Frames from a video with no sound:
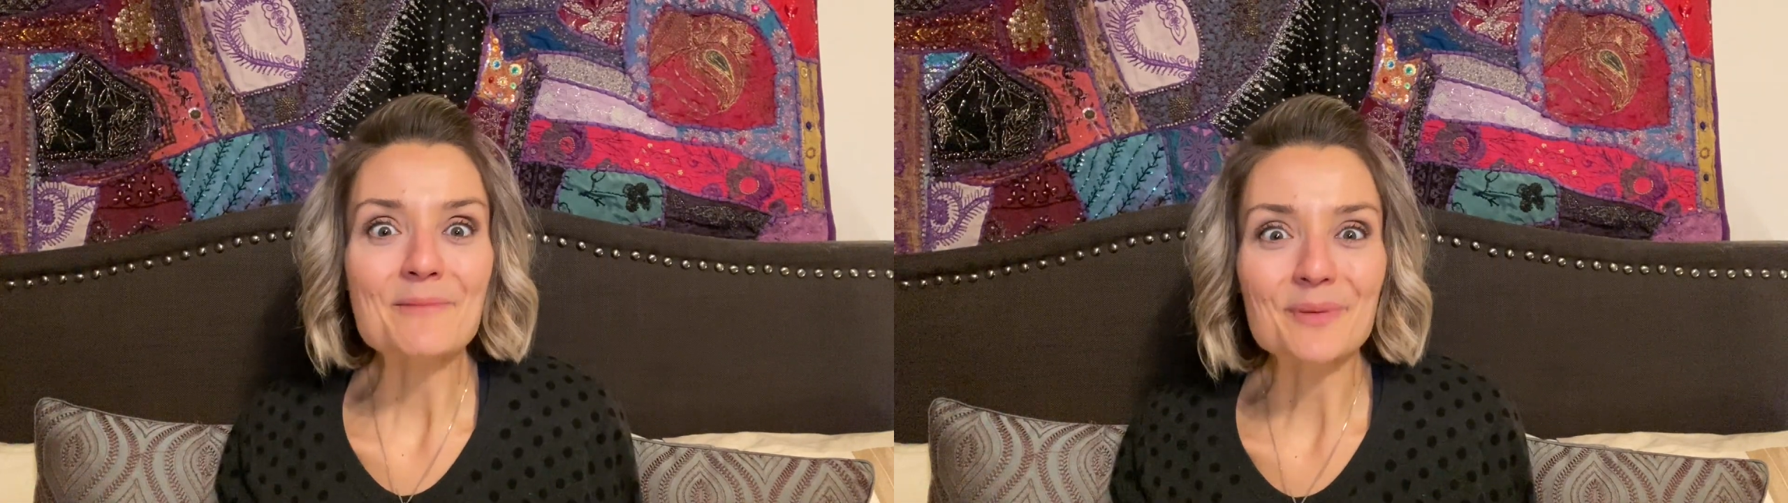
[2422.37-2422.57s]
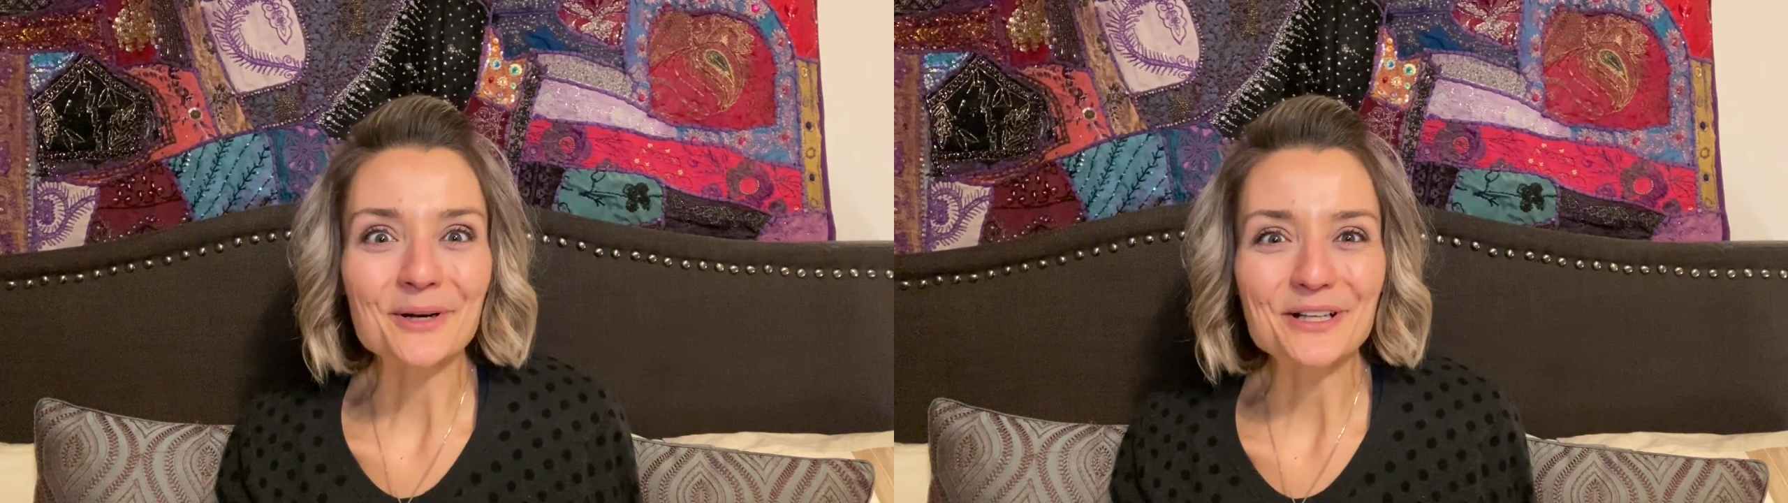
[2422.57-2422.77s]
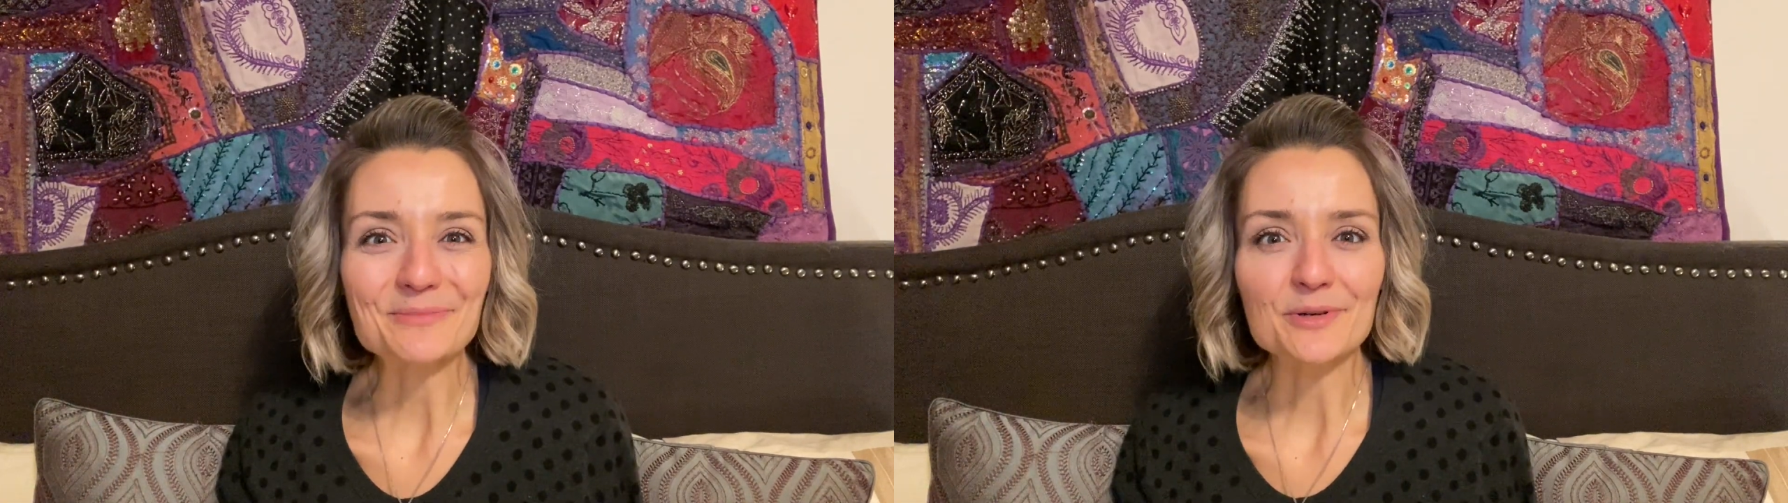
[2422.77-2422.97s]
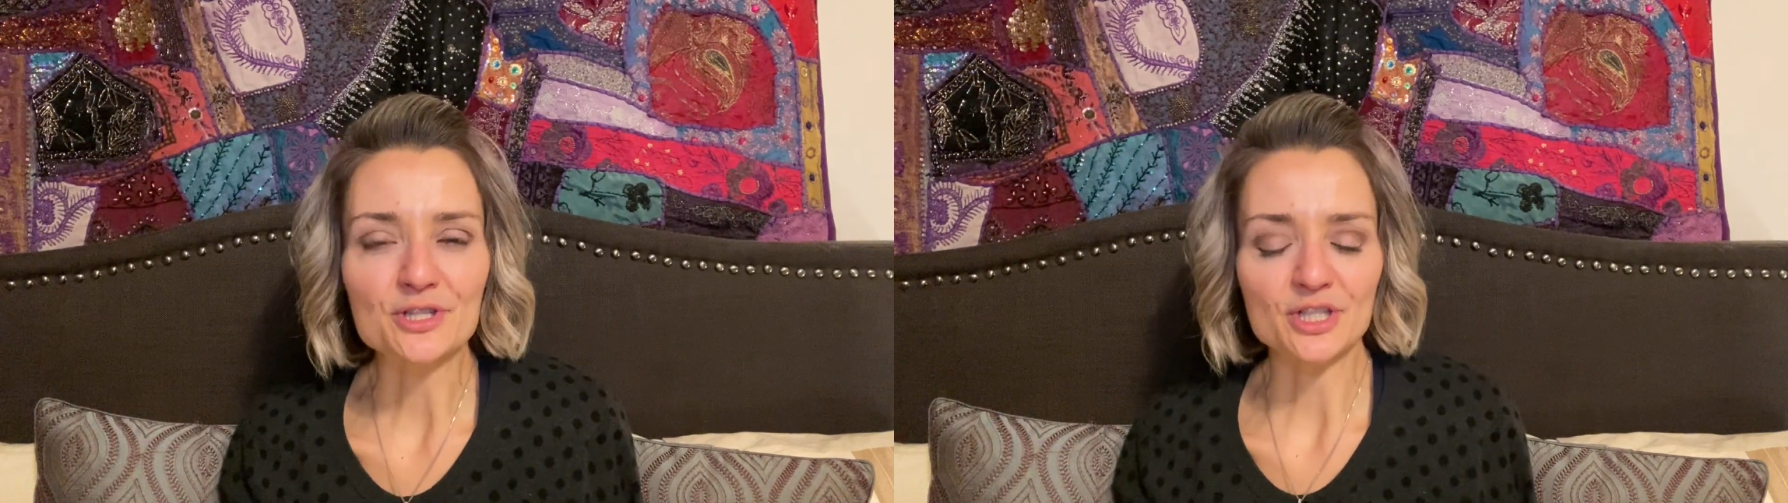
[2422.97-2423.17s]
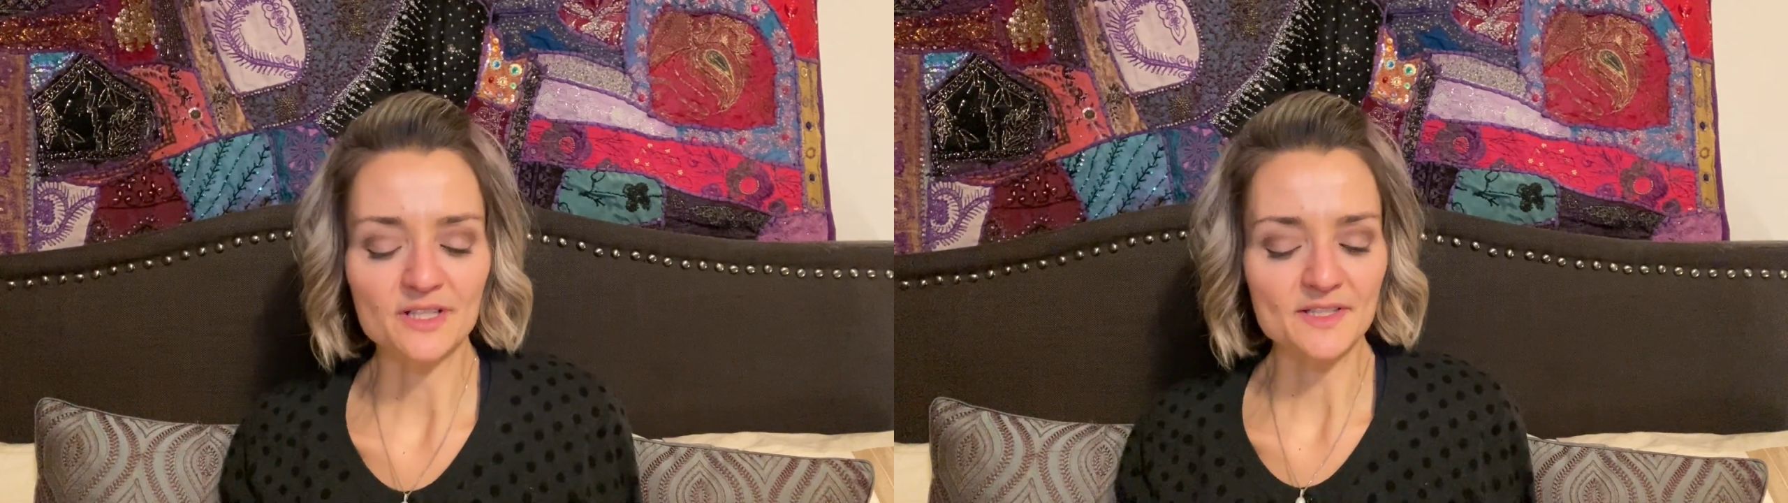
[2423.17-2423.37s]
burning
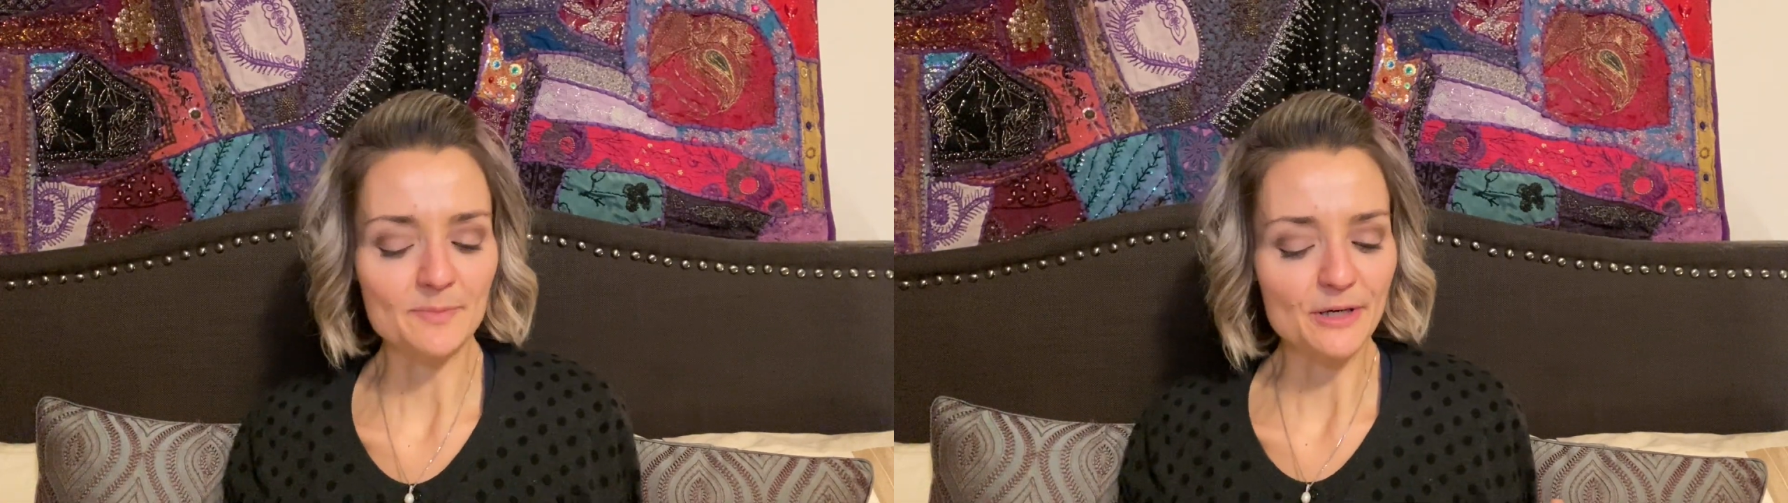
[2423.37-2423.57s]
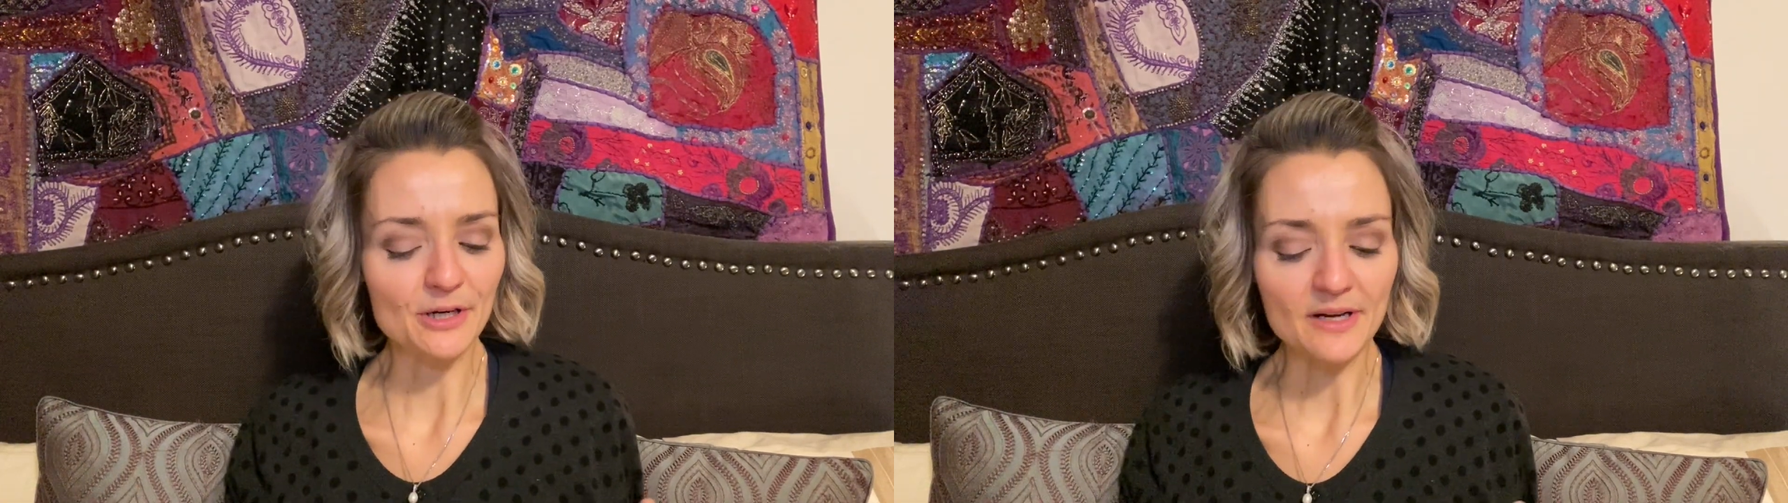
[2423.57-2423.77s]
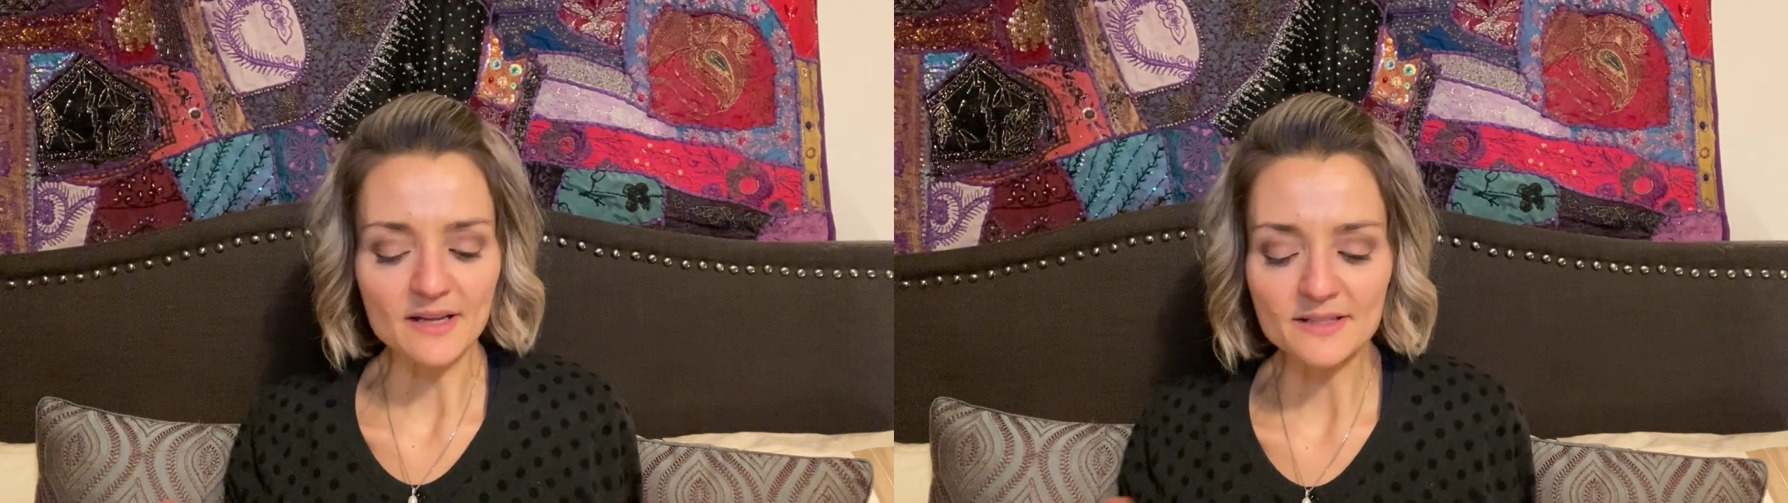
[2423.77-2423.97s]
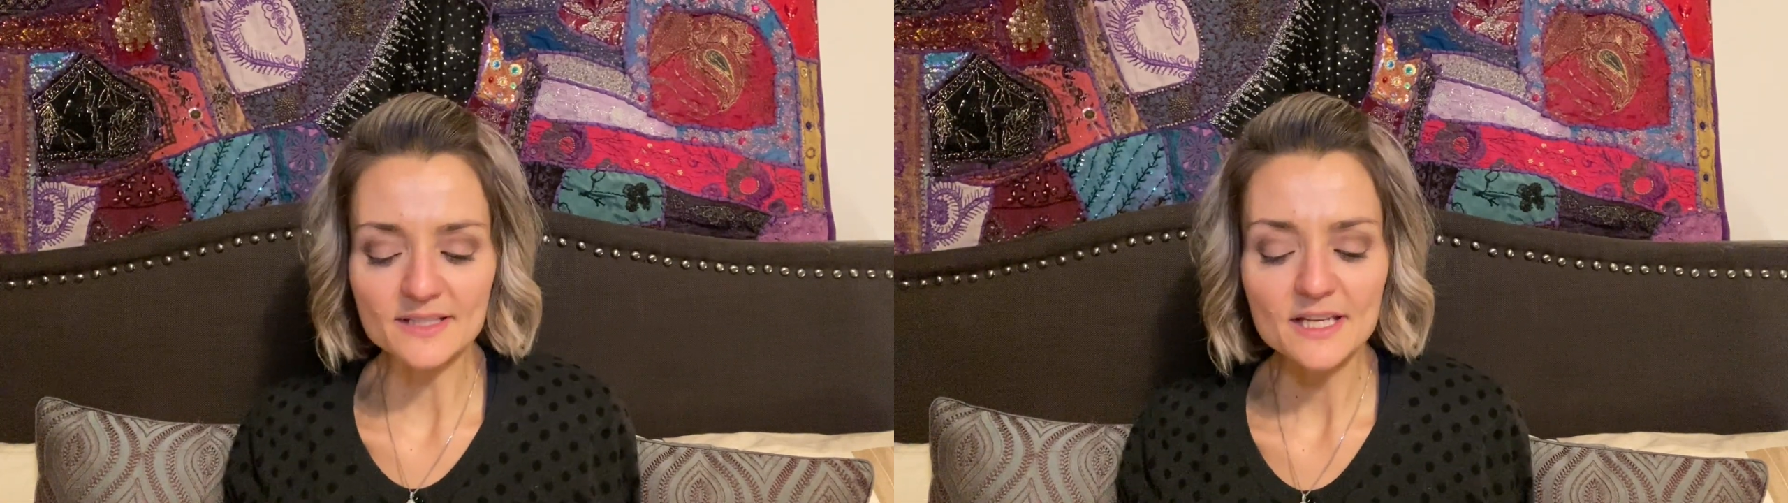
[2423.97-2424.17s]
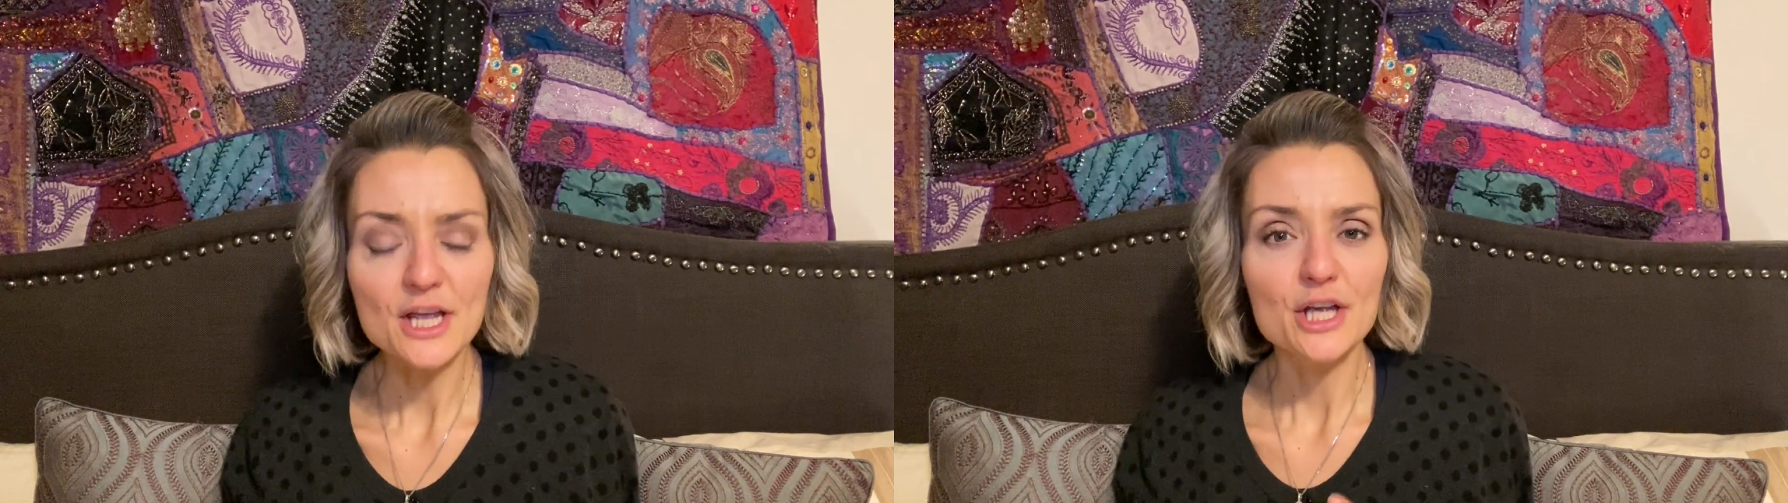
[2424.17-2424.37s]
bush experience.